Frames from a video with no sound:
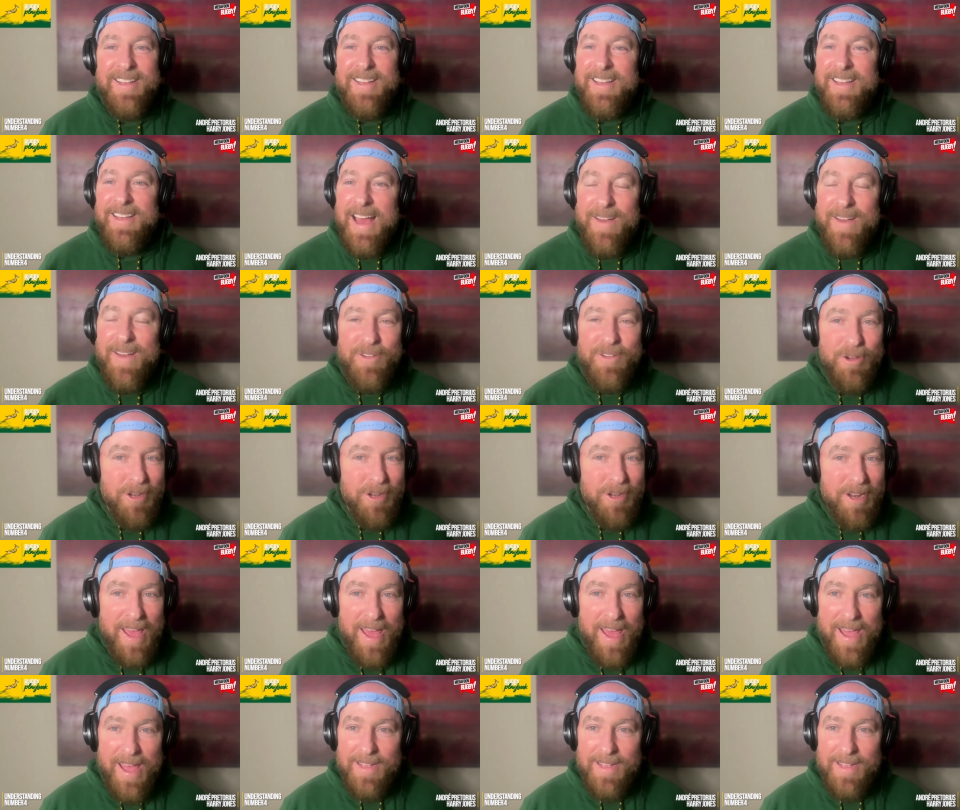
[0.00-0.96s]
have good
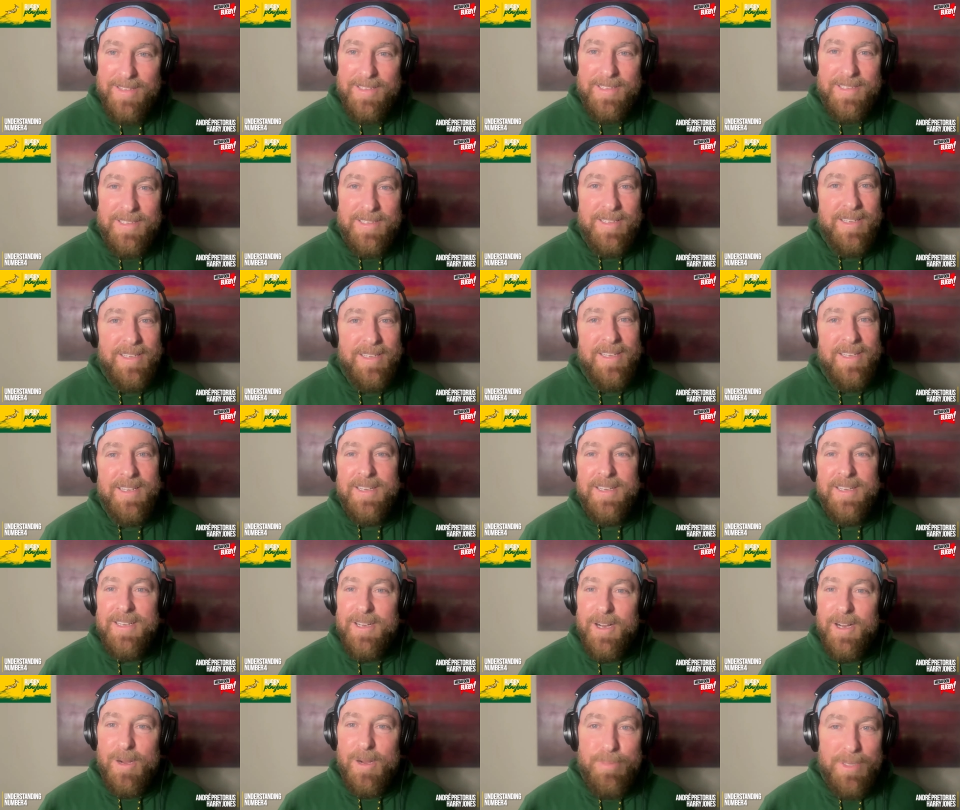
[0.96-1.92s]
hands,
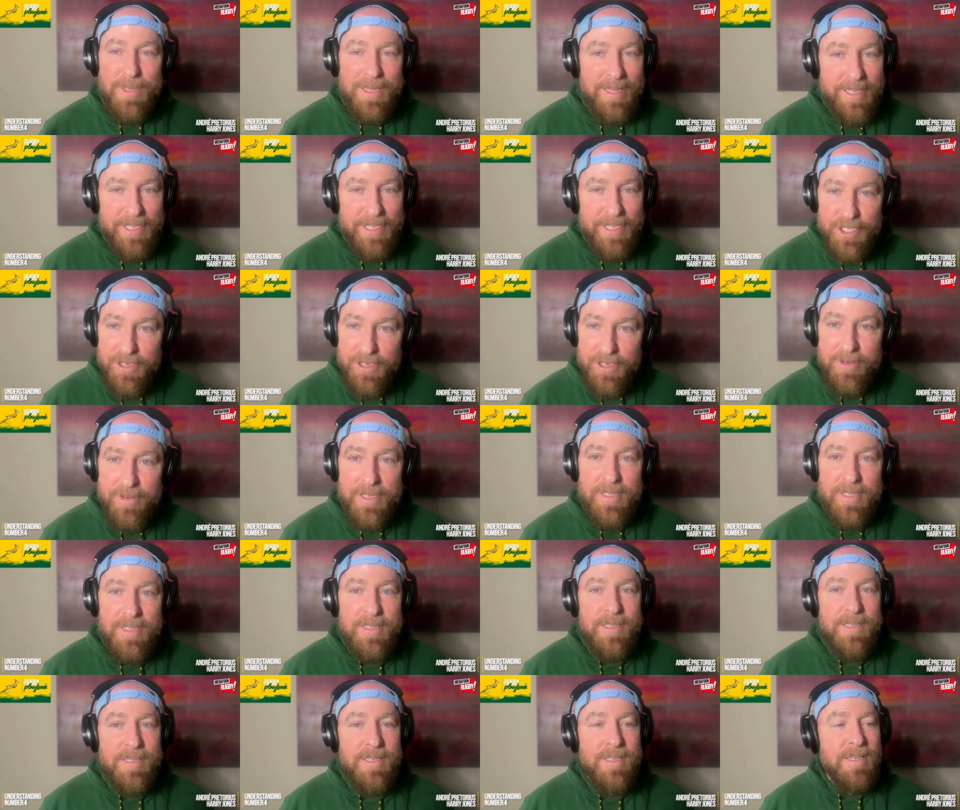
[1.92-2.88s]
are
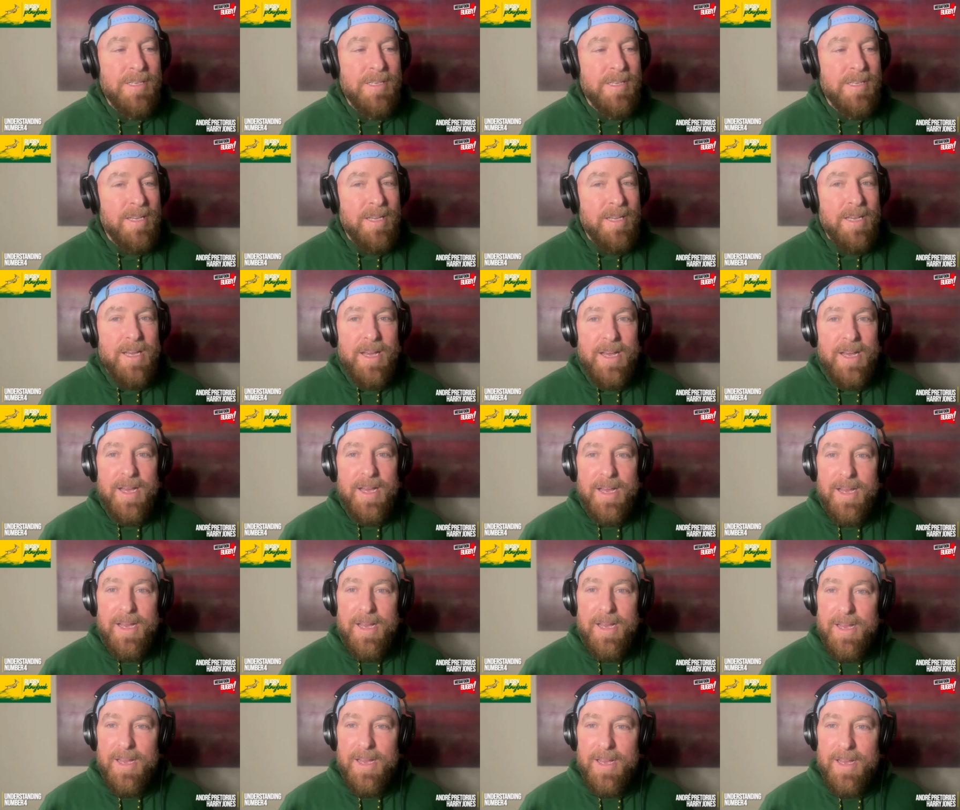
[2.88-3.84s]
belligerent,
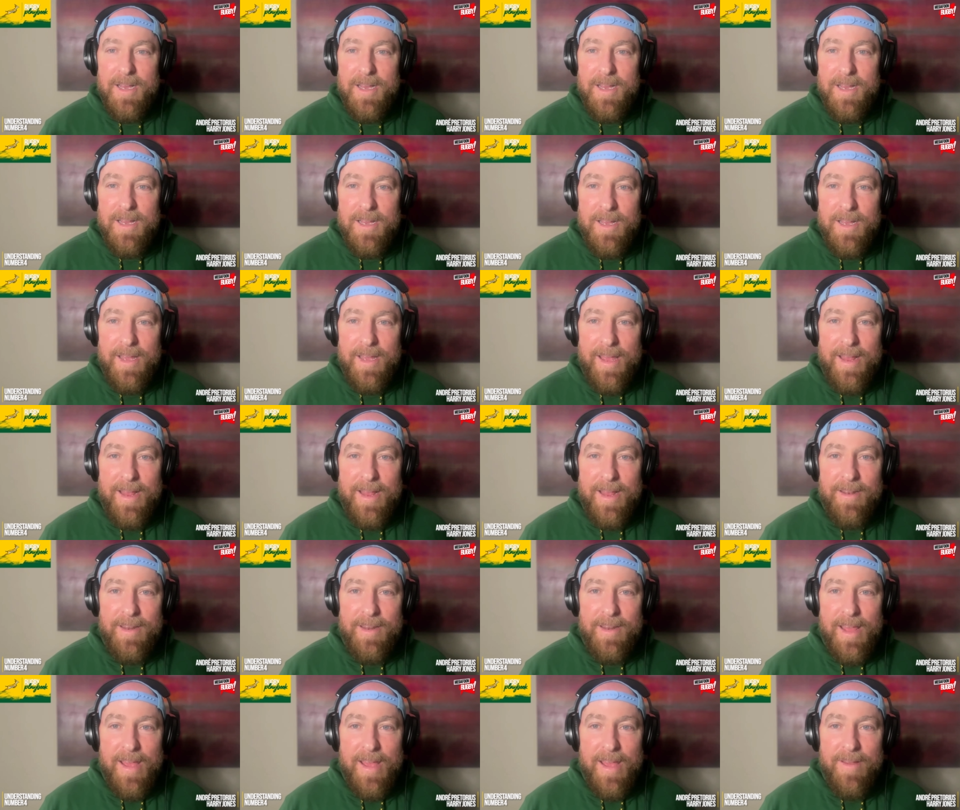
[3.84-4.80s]

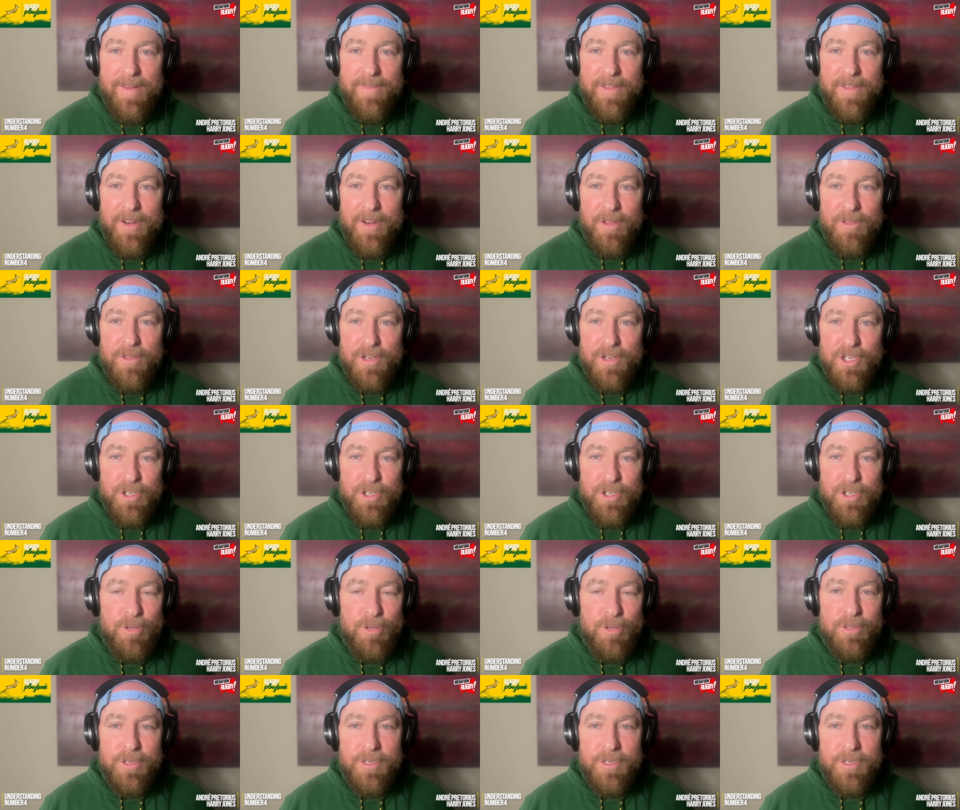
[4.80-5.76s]
and have the
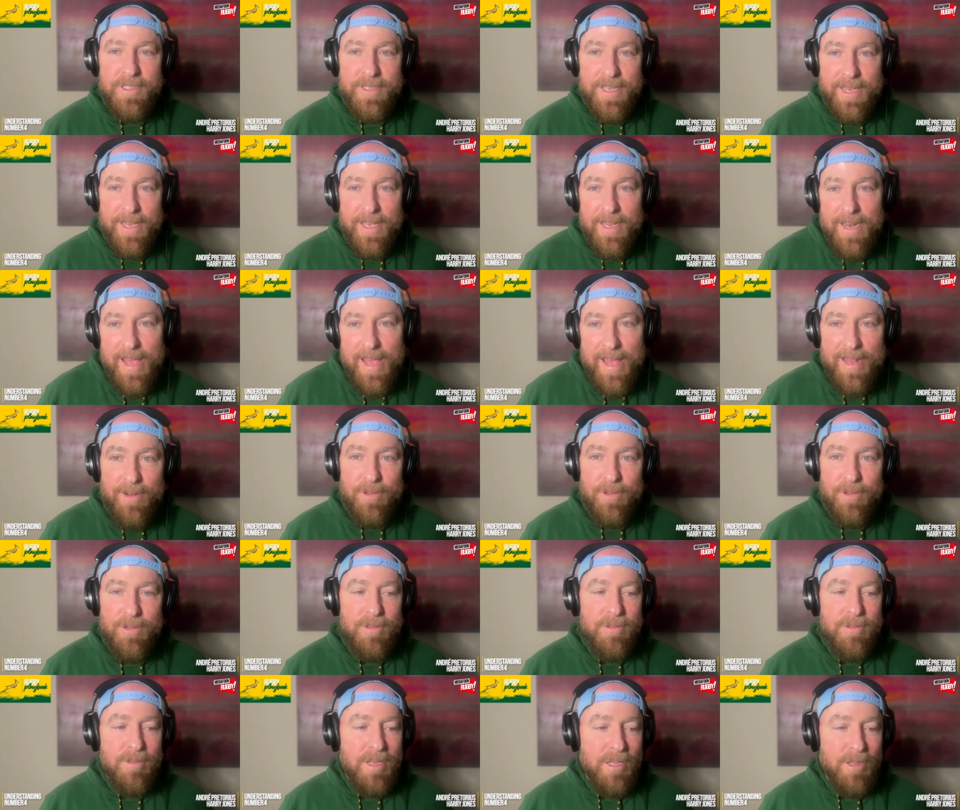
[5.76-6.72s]
shoulders that can
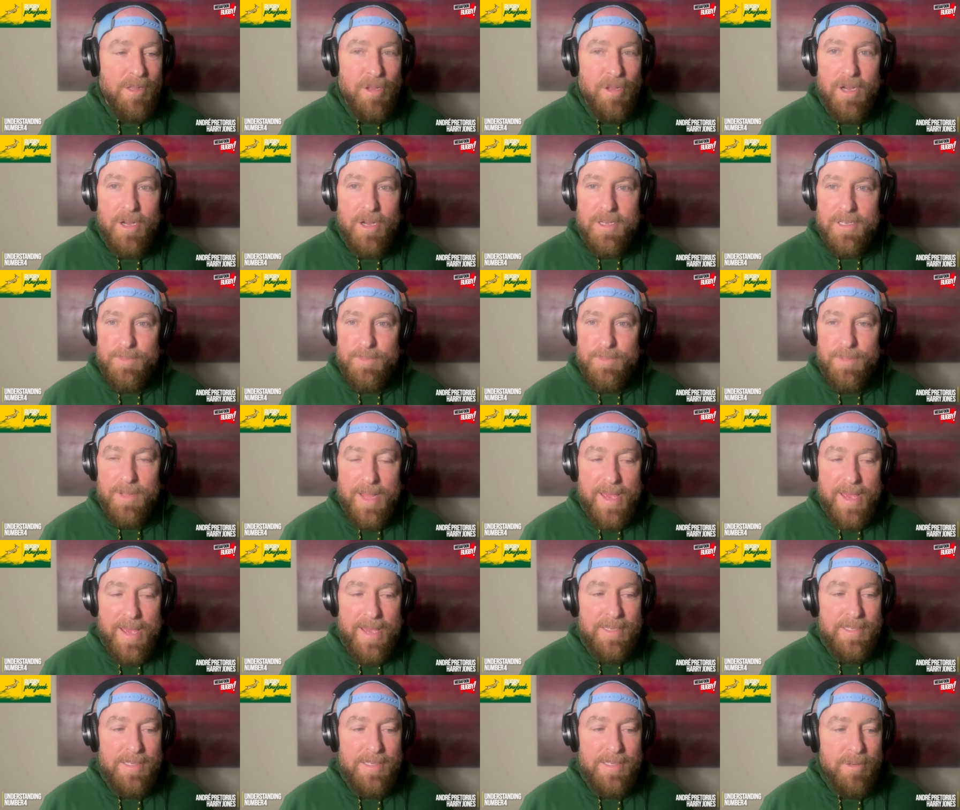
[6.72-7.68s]
handle a locks
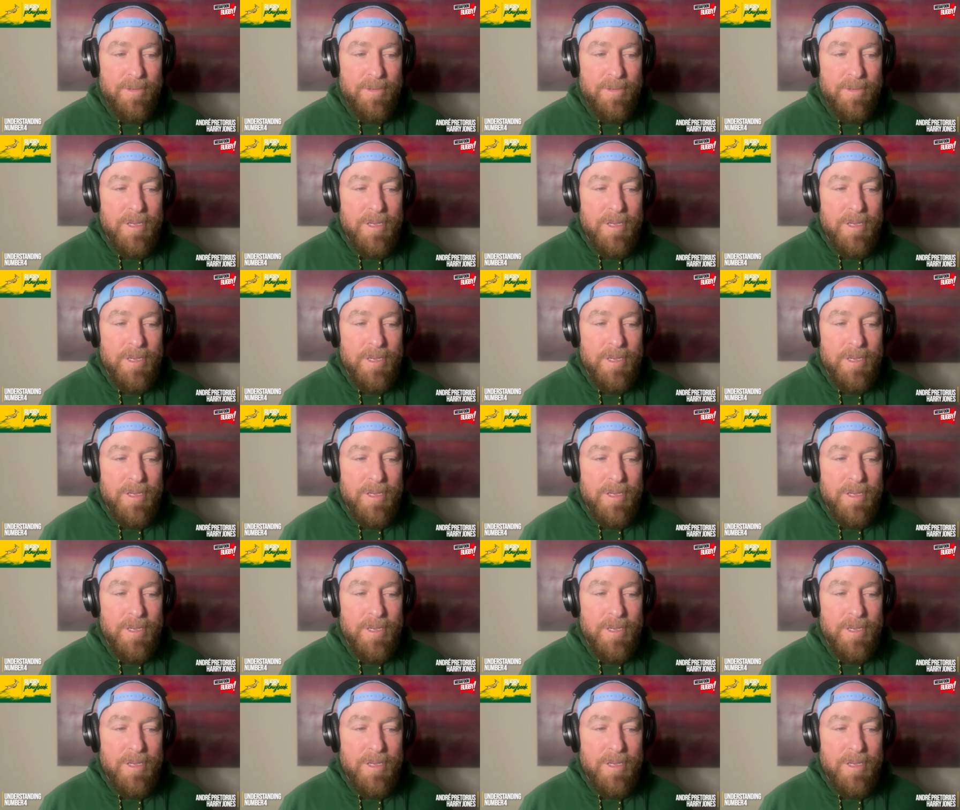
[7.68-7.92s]
play. So